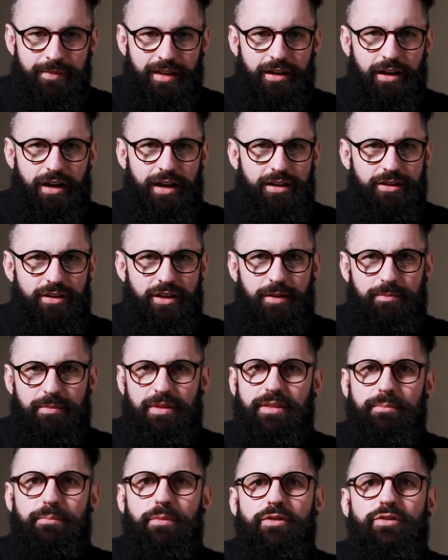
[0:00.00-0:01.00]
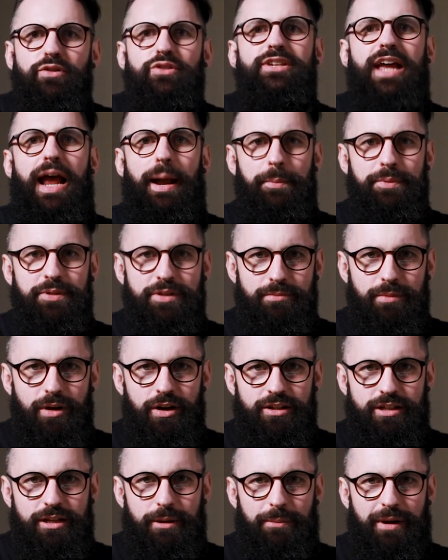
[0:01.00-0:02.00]
and then moving on to Amazon
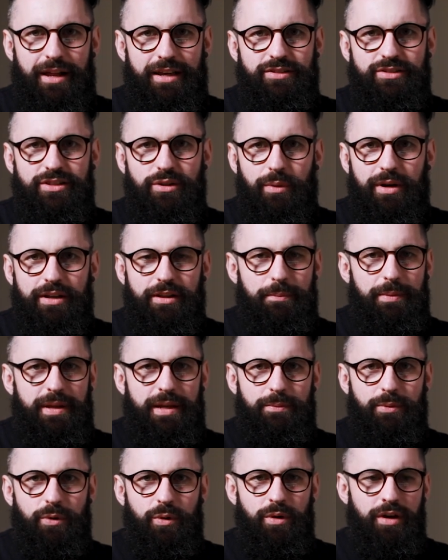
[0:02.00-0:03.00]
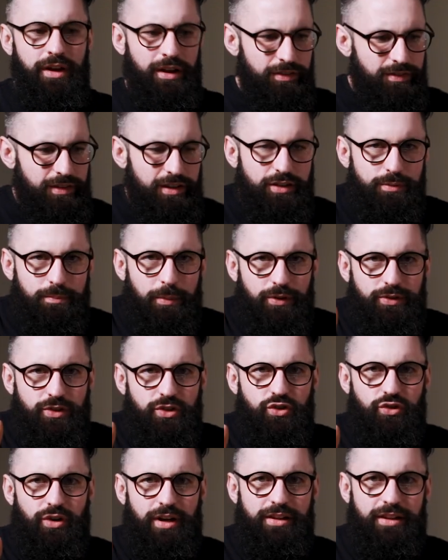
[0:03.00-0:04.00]
Marketplace, and the way that people, they spot a
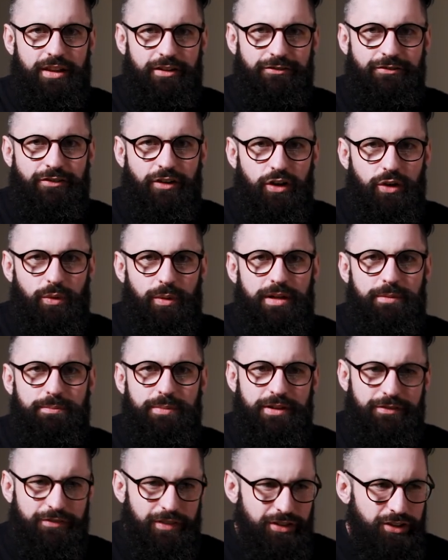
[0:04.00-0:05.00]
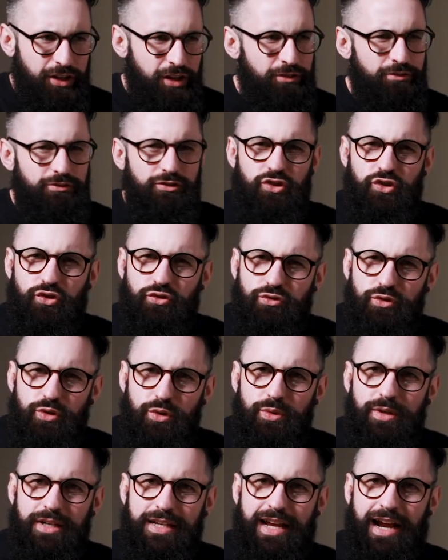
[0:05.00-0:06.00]
trend, they follow it, but if they don't
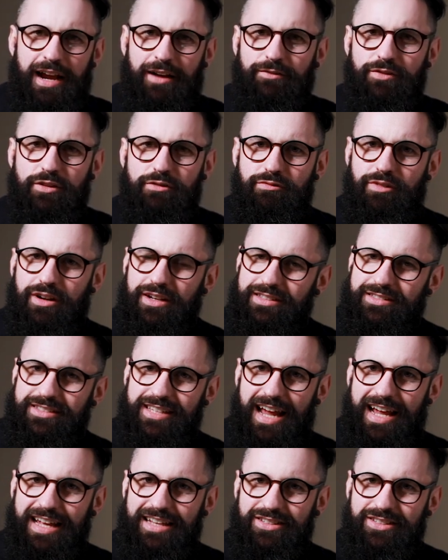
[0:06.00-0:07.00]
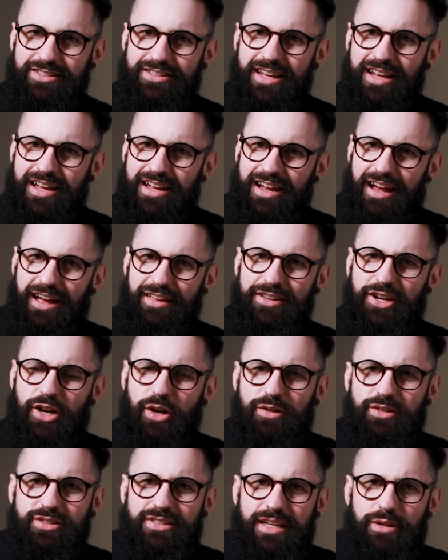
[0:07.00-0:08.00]
truly have the right taste and they
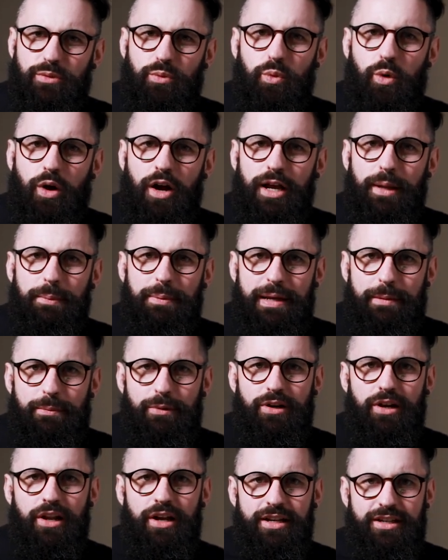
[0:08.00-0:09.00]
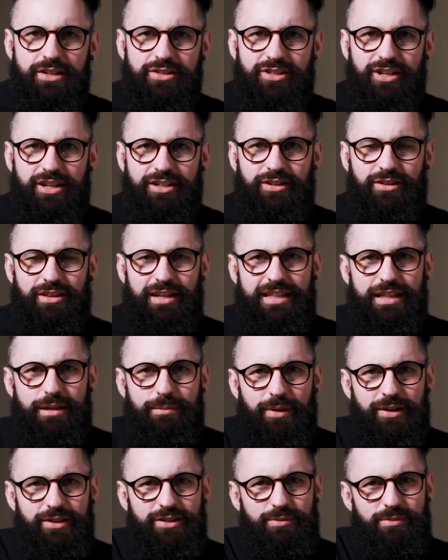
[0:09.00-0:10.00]
don't understand why people like a certain thing and they
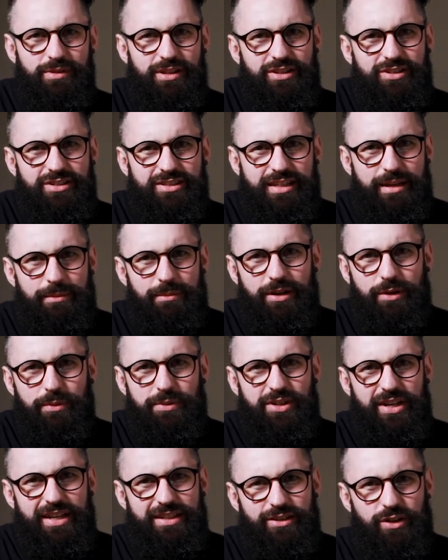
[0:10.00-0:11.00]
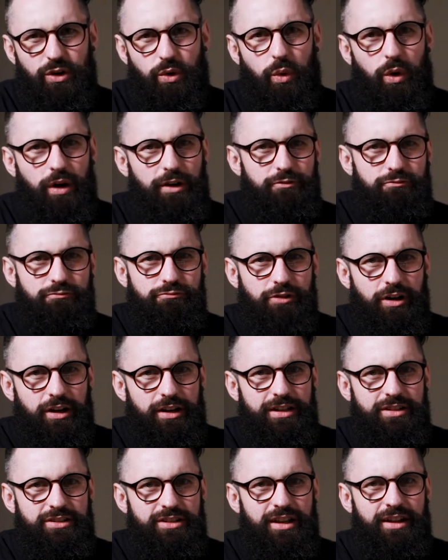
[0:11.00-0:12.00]
buy something similar which isn't quite
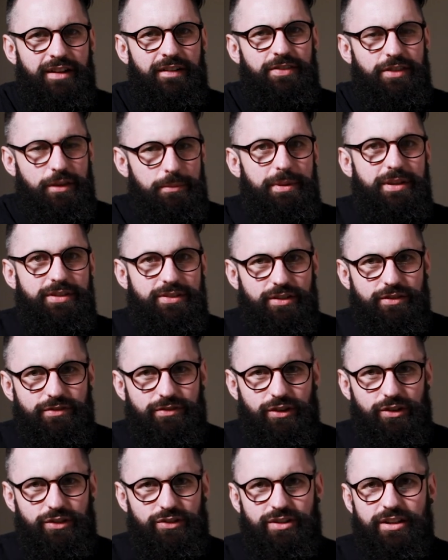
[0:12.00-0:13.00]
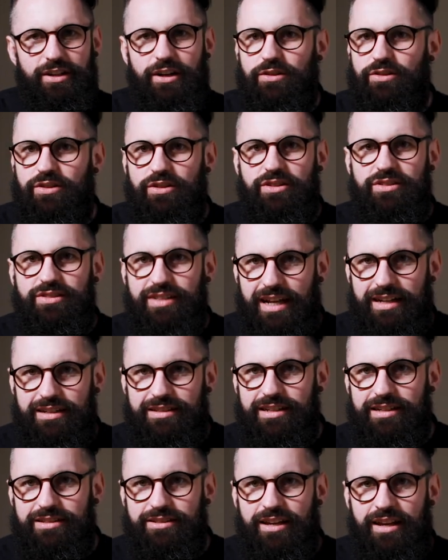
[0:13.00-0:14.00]
right, the business flunks, they don't
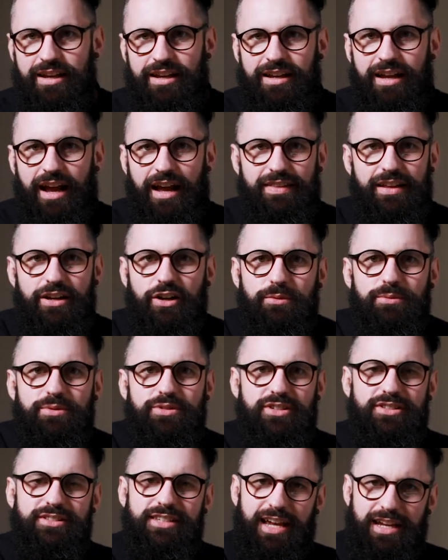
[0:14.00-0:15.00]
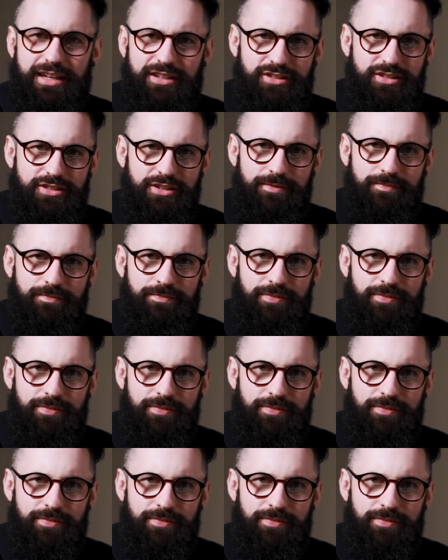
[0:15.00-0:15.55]
understand it, and that comes to taste.